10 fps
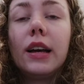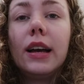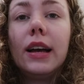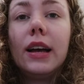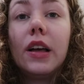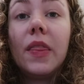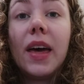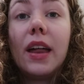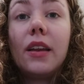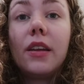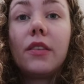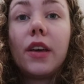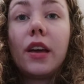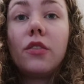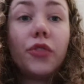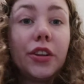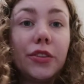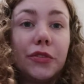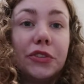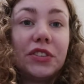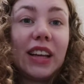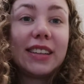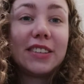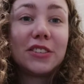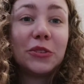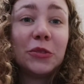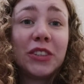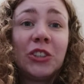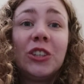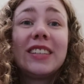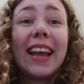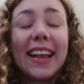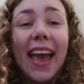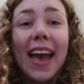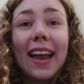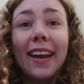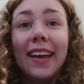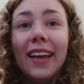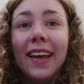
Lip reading: And then they gritted the roads and the snow returned again.